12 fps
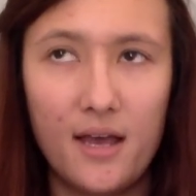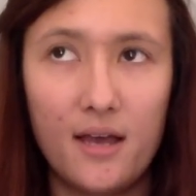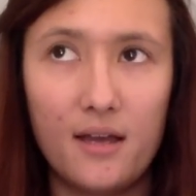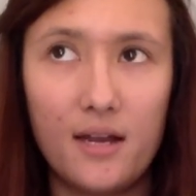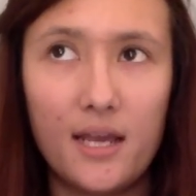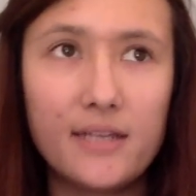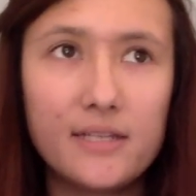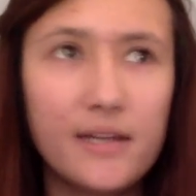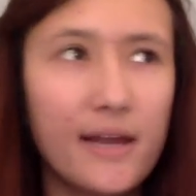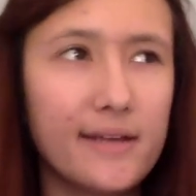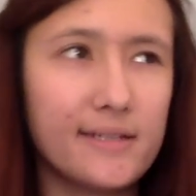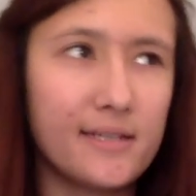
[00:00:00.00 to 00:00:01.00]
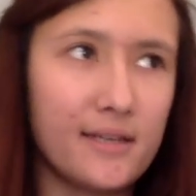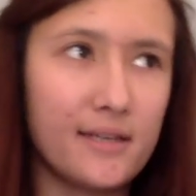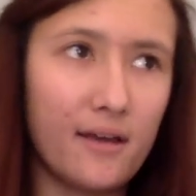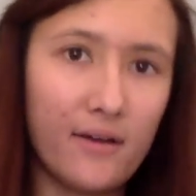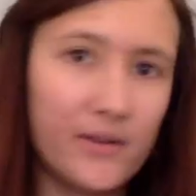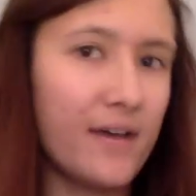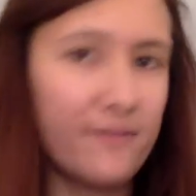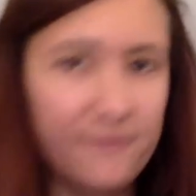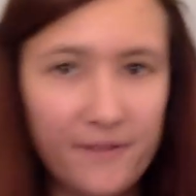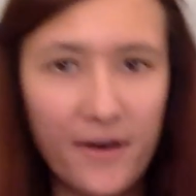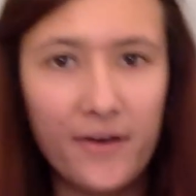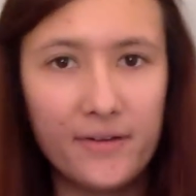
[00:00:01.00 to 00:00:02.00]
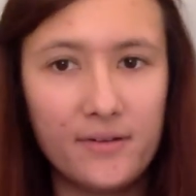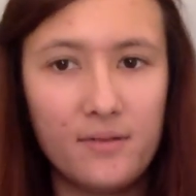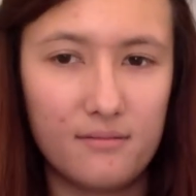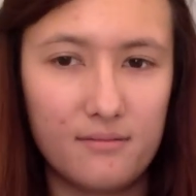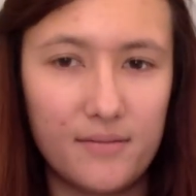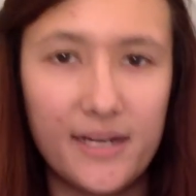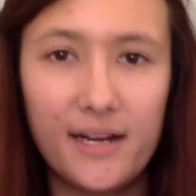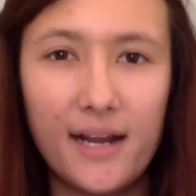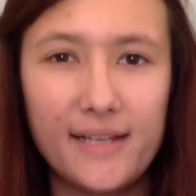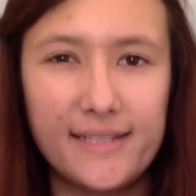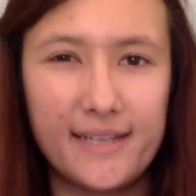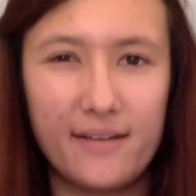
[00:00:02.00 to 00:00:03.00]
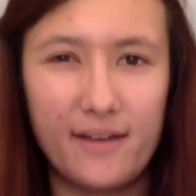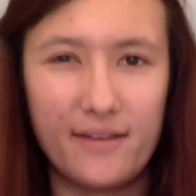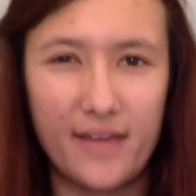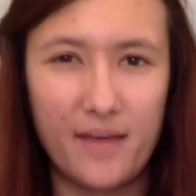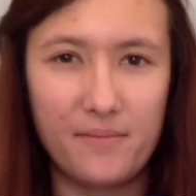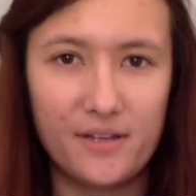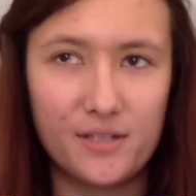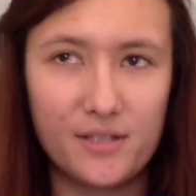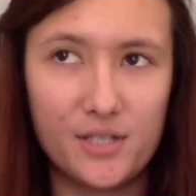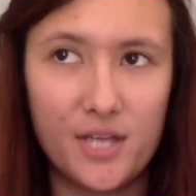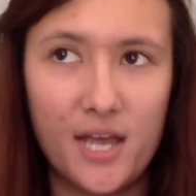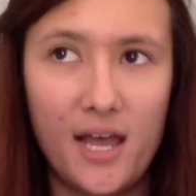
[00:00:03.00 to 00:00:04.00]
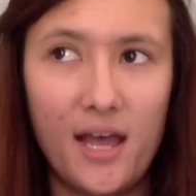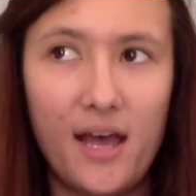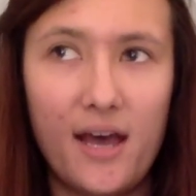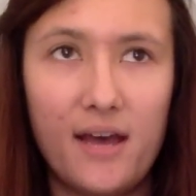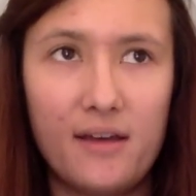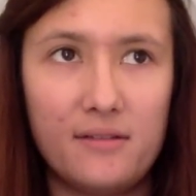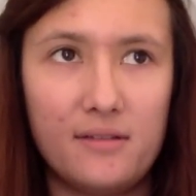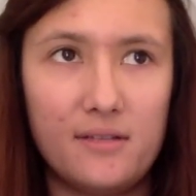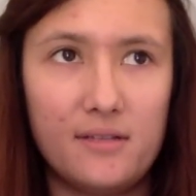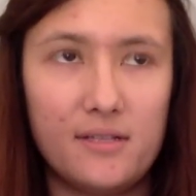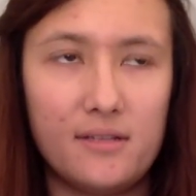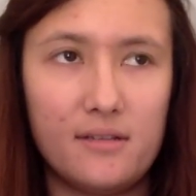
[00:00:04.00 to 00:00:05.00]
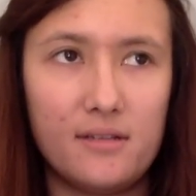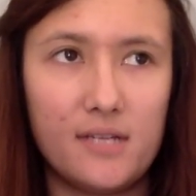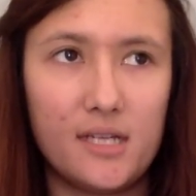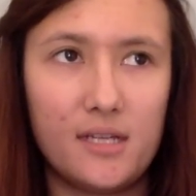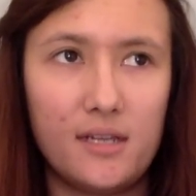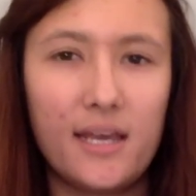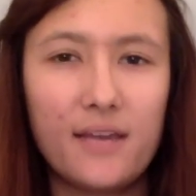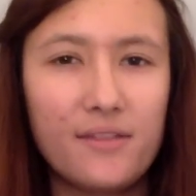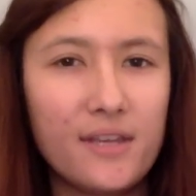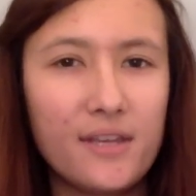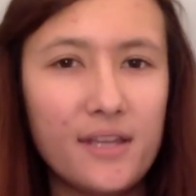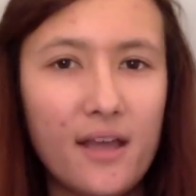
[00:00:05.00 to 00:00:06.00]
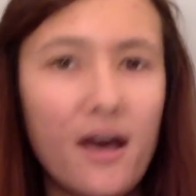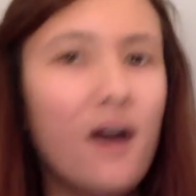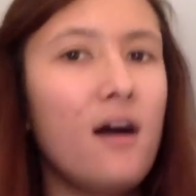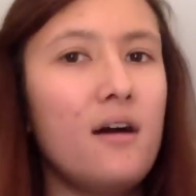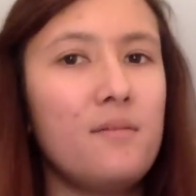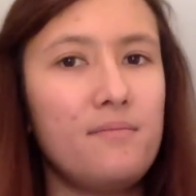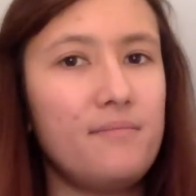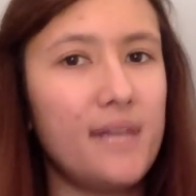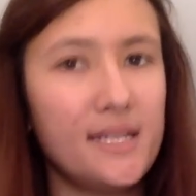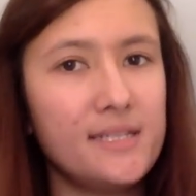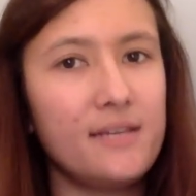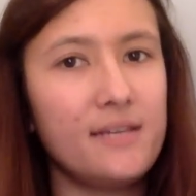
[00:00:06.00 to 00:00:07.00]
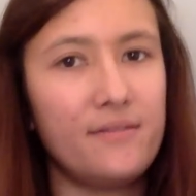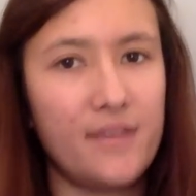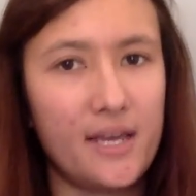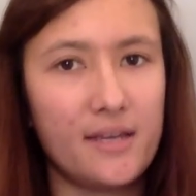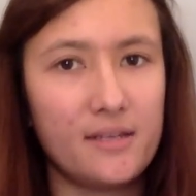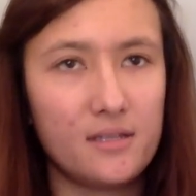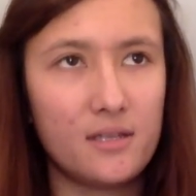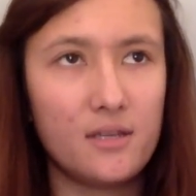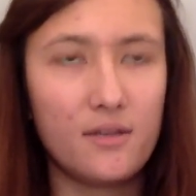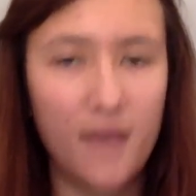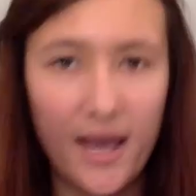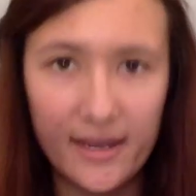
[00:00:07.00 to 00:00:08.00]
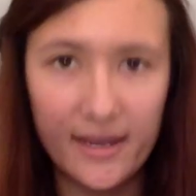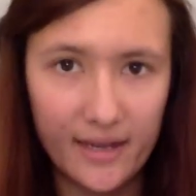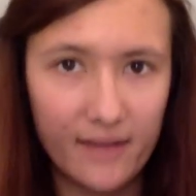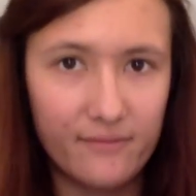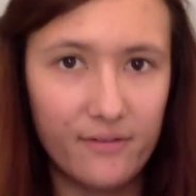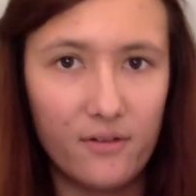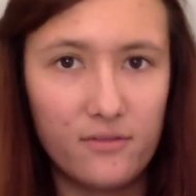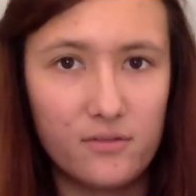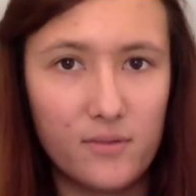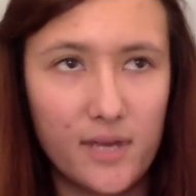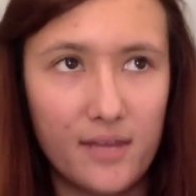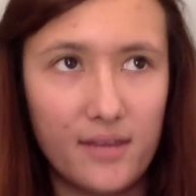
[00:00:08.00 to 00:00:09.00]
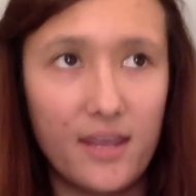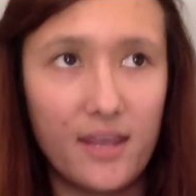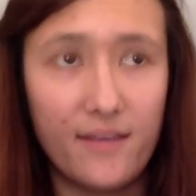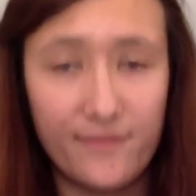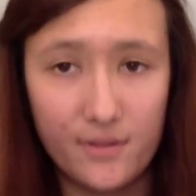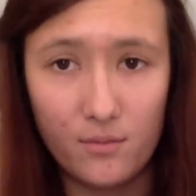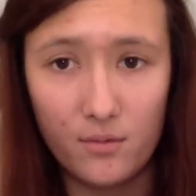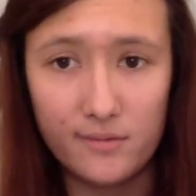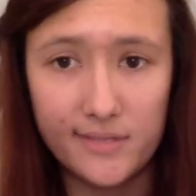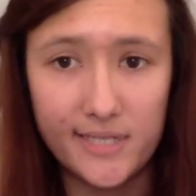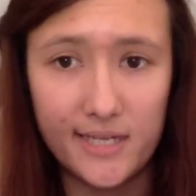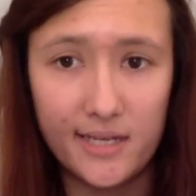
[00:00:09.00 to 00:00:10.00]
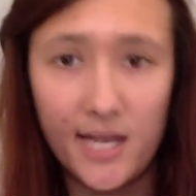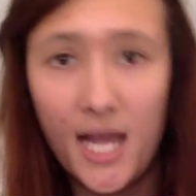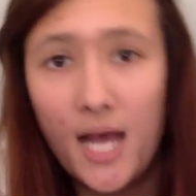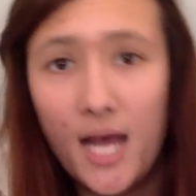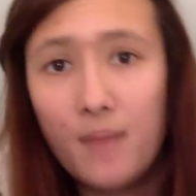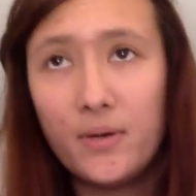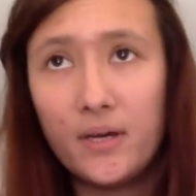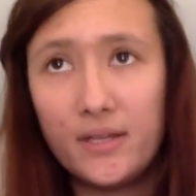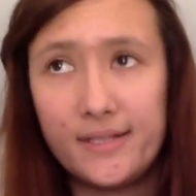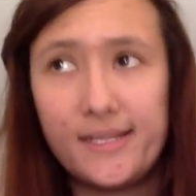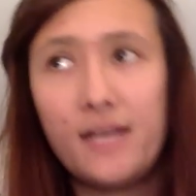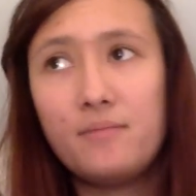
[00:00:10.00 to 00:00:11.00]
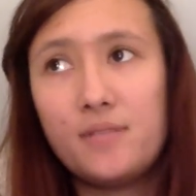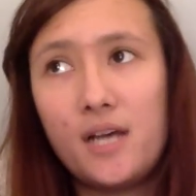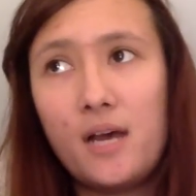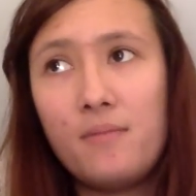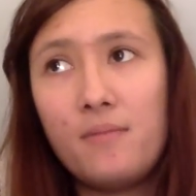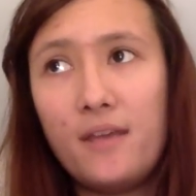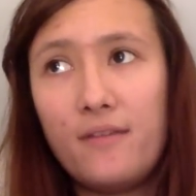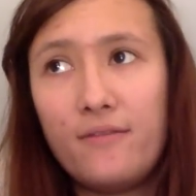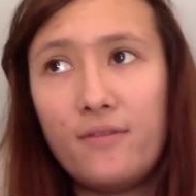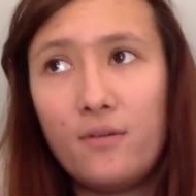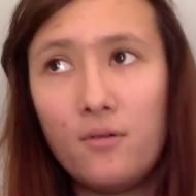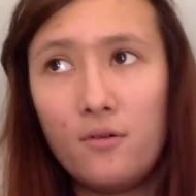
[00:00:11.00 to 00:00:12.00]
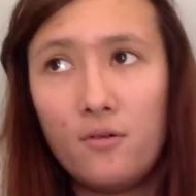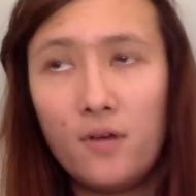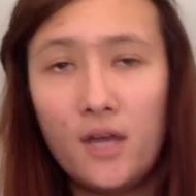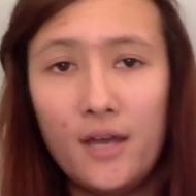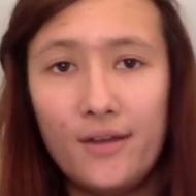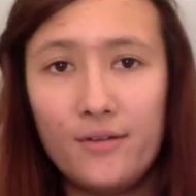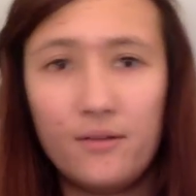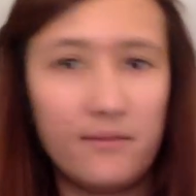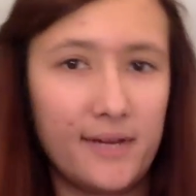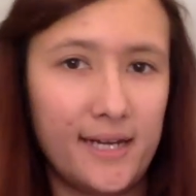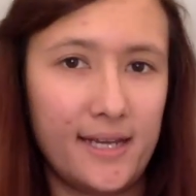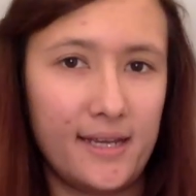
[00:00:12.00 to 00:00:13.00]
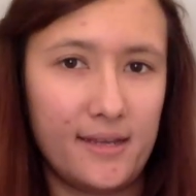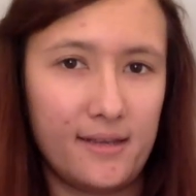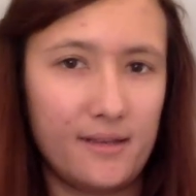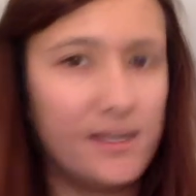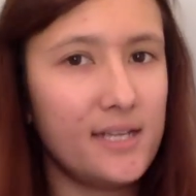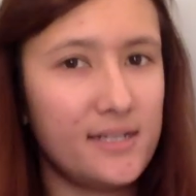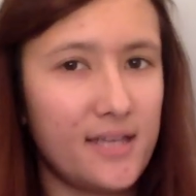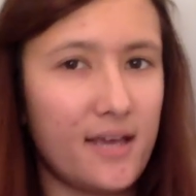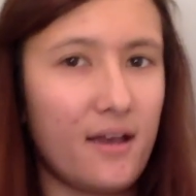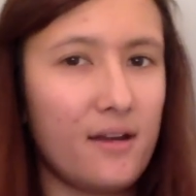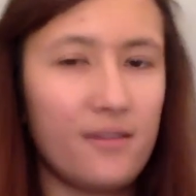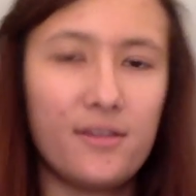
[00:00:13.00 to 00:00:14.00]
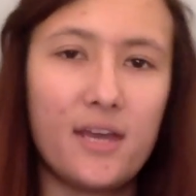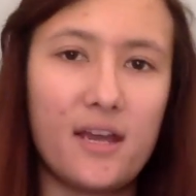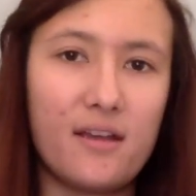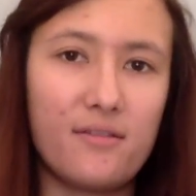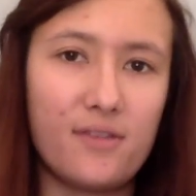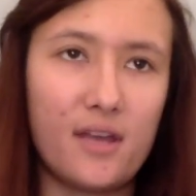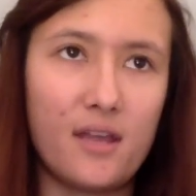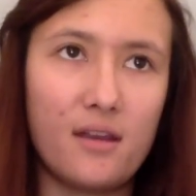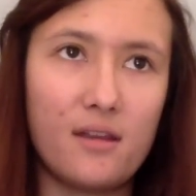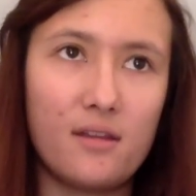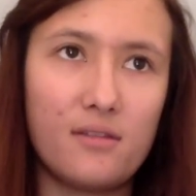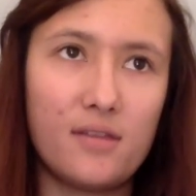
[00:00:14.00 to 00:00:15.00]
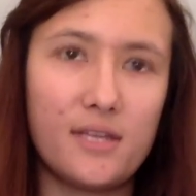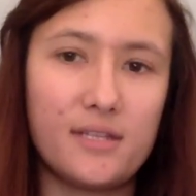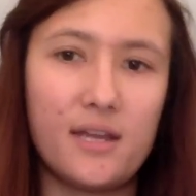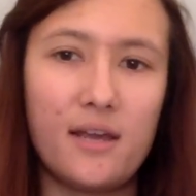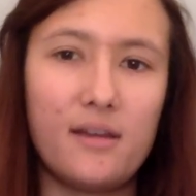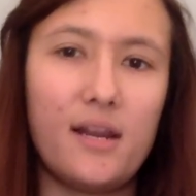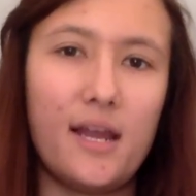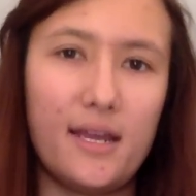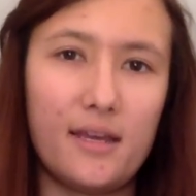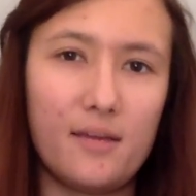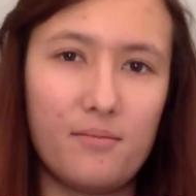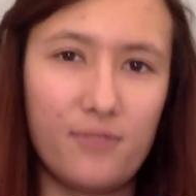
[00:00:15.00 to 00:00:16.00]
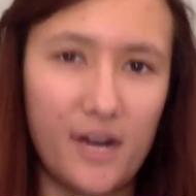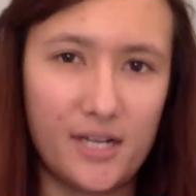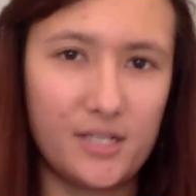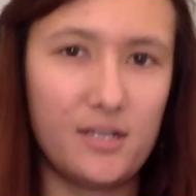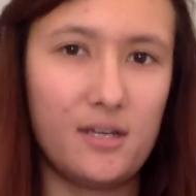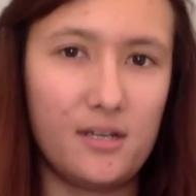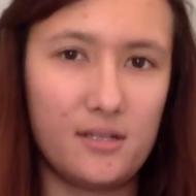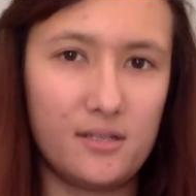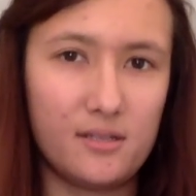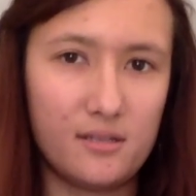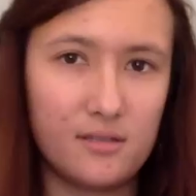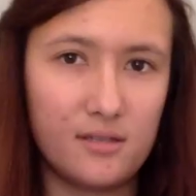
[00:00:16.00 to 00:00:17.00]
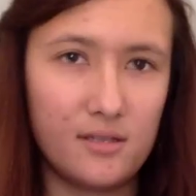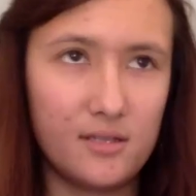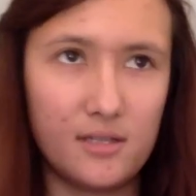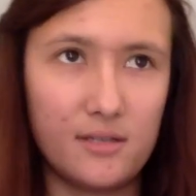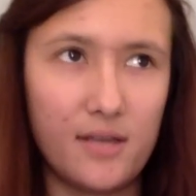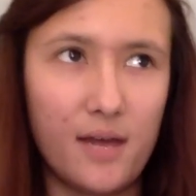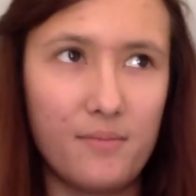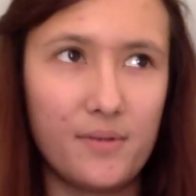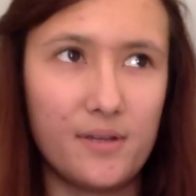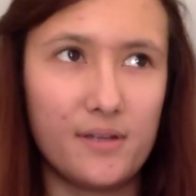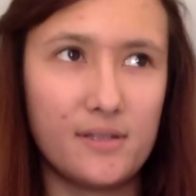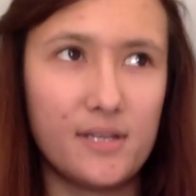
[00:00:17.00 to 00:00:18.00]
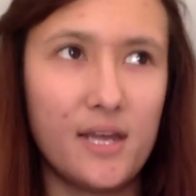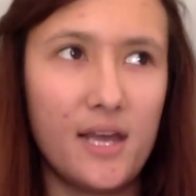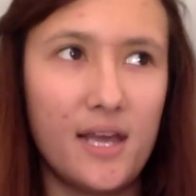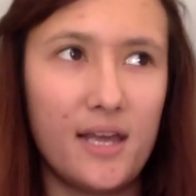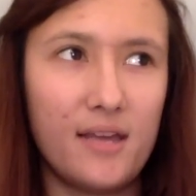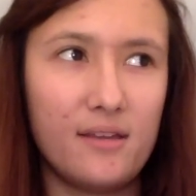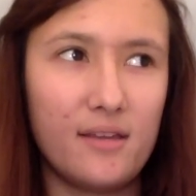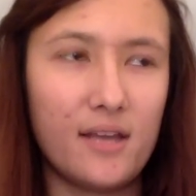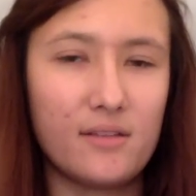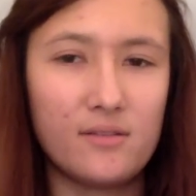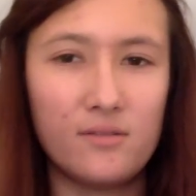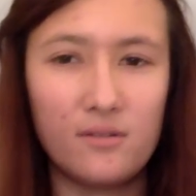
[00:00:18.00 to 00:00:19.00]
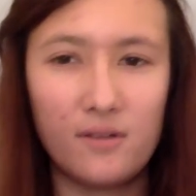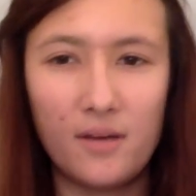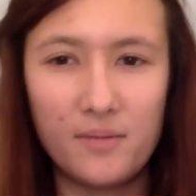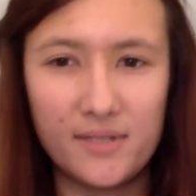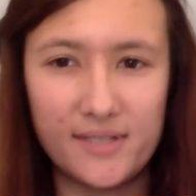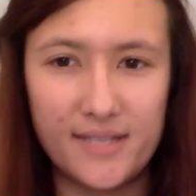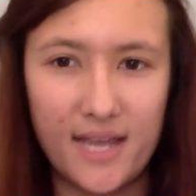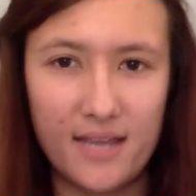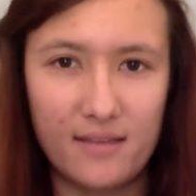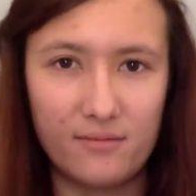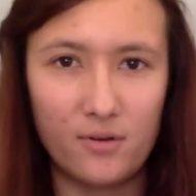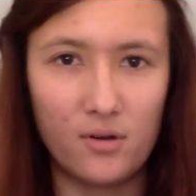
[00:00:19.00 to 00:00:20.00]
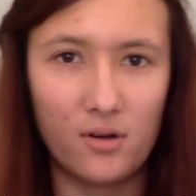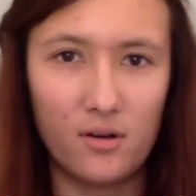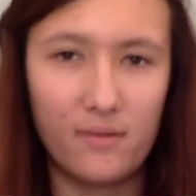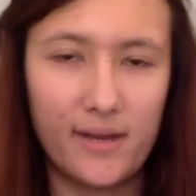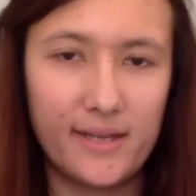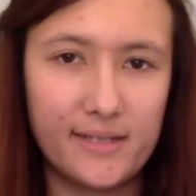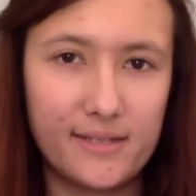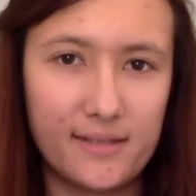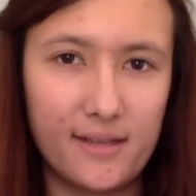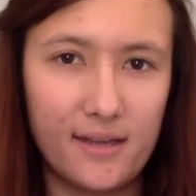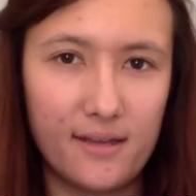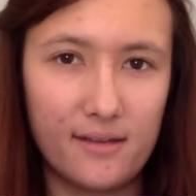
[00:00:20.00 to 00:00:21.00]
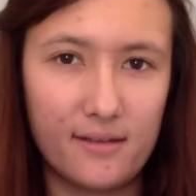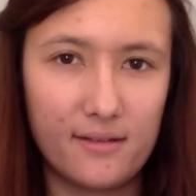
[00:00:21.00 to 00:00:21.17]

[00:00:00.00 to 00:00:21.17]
like I do like to go out and have fun, but I don't like to go out that much. And like I think there are plenty of things that you can get involved with if you want to, but at the same time if you're not really into that kind of thing, then there's no like pressure to do that, because that's not, I wouldn't say that Royal Holloway is like